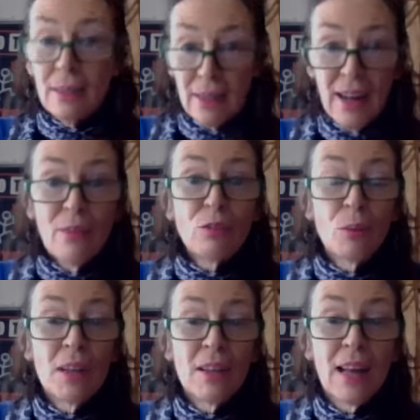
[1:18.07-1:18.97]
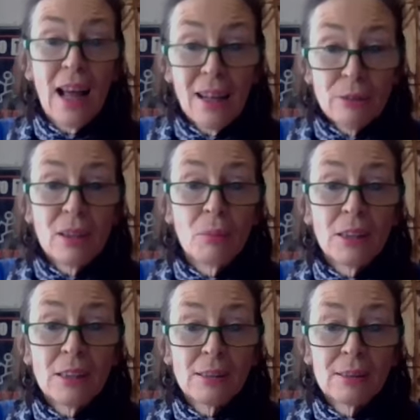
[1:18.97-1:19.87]
It'd have to be the
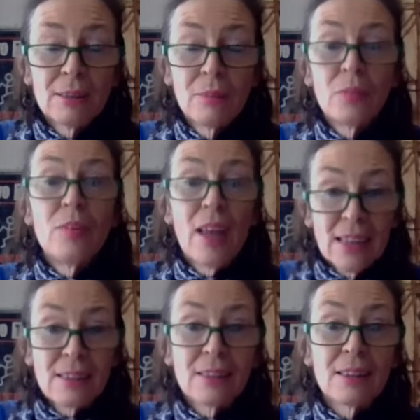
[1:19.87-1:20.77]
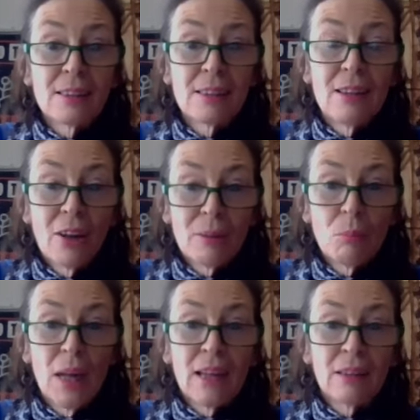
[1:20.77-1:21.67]
ultimate narcissist
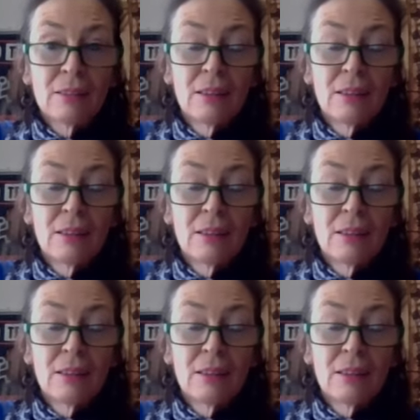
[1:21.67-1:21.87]
nightmare